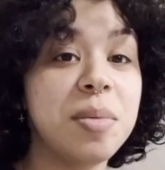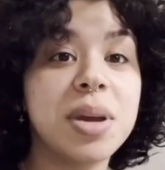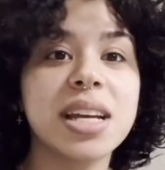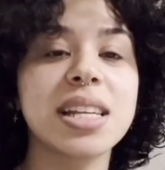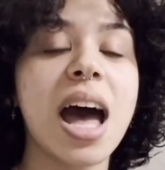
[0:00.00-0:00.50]

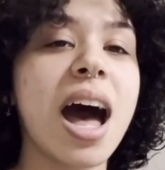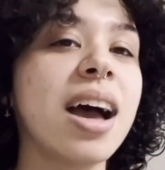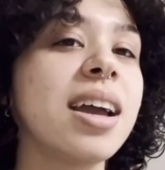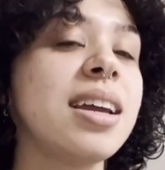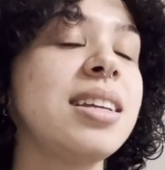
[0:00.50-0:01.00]
because
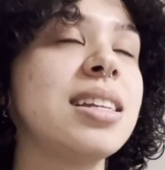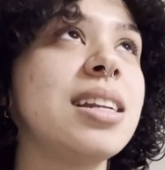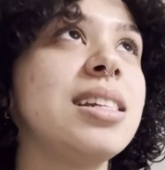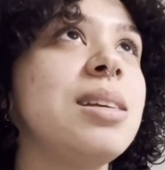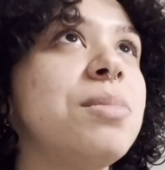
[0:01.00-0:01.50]
I did a
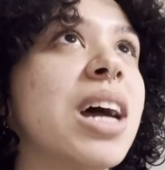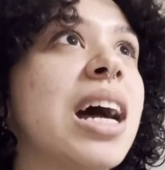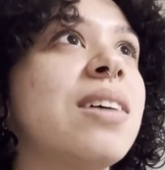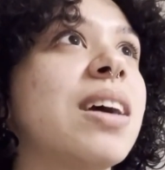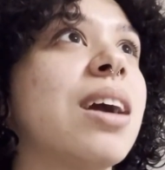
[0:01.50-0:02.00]
deep
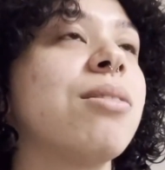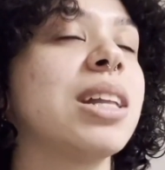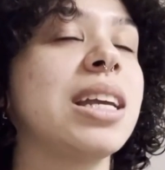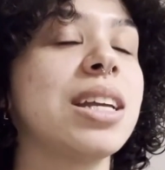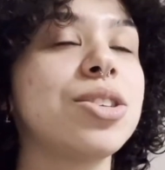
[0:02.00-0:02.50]
dive, I got
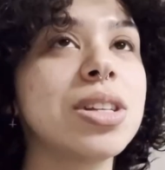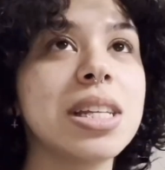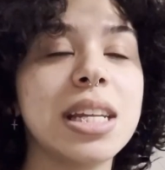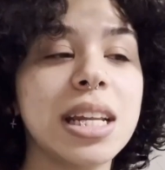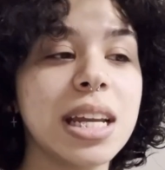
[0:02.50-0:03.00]
really
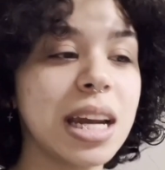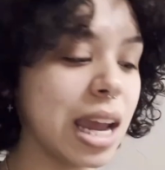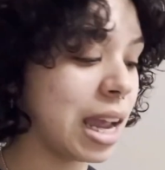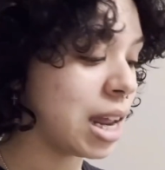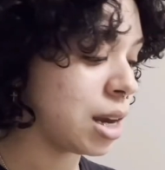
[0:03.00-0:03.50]
interested in it,
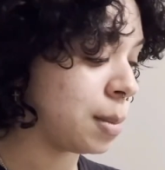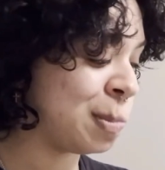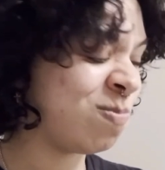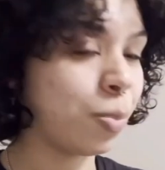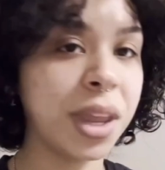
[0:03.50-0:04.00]
and
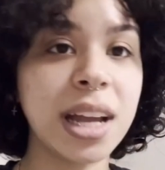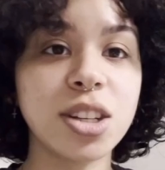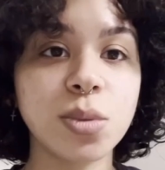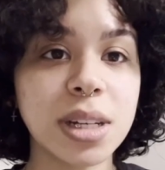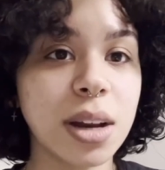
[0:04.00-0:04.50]
I
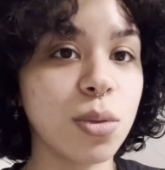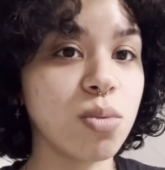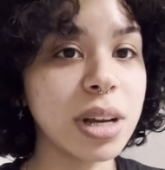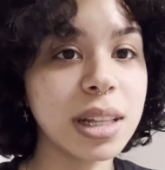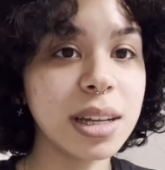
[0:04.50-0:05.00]
just went down a
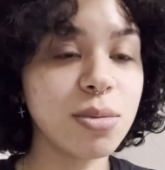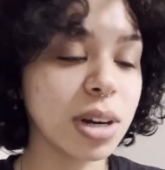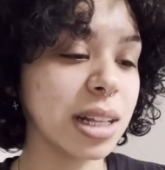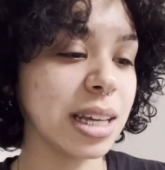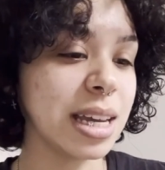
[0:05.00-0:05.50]

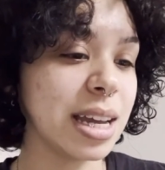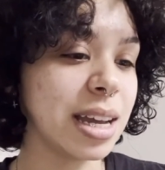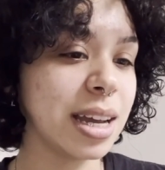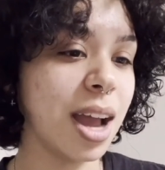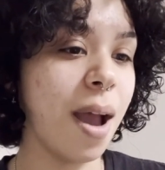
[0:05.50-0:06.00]
really
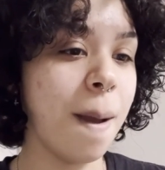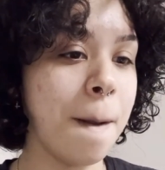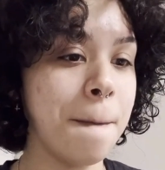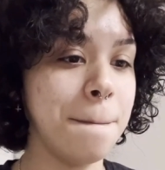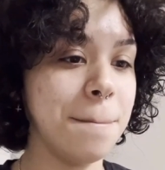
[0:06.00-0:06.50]

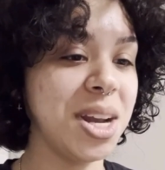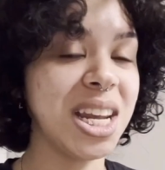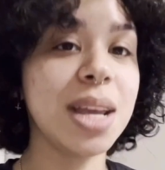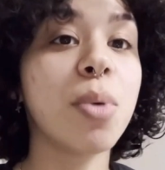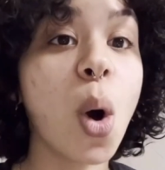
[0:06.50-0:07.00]

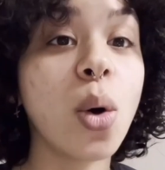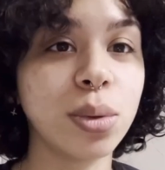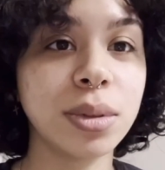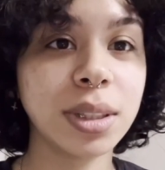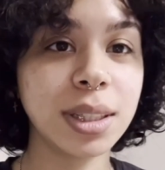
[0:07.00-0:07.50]
deep
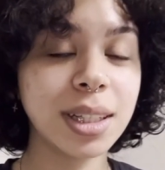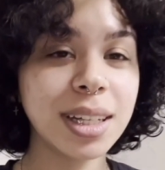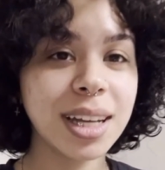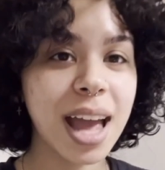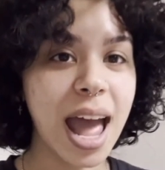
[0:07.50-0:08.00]
hole.
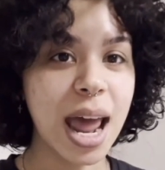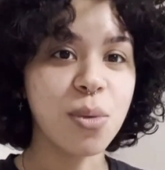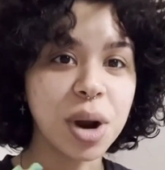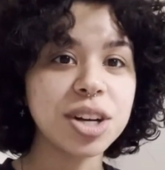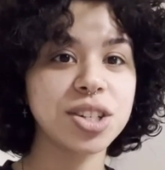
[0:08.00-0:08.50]
And I
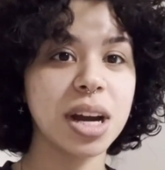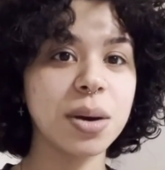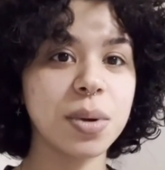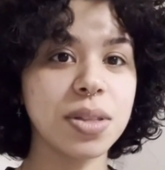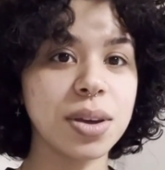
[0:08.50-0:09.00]
want to share it
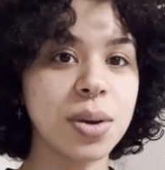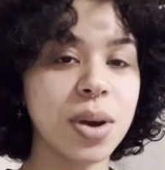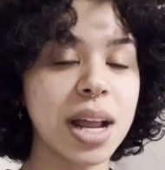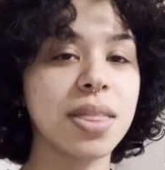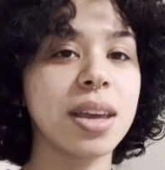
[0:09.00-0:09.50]
with you,
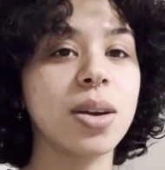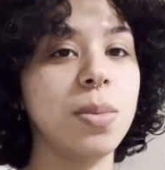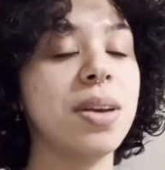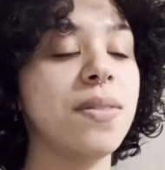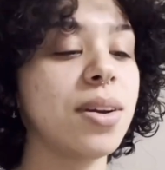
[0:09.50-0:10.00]
and I think it'll
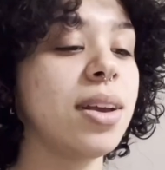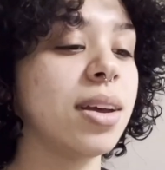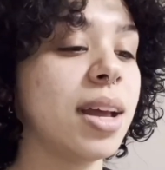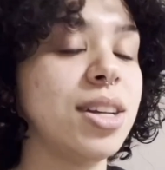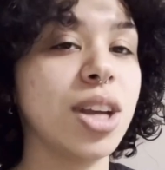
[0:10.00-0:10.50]
be a very
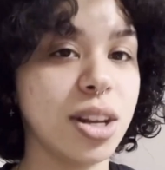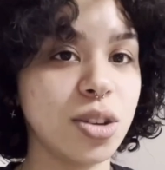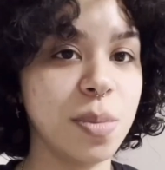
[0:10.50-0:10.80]
good educational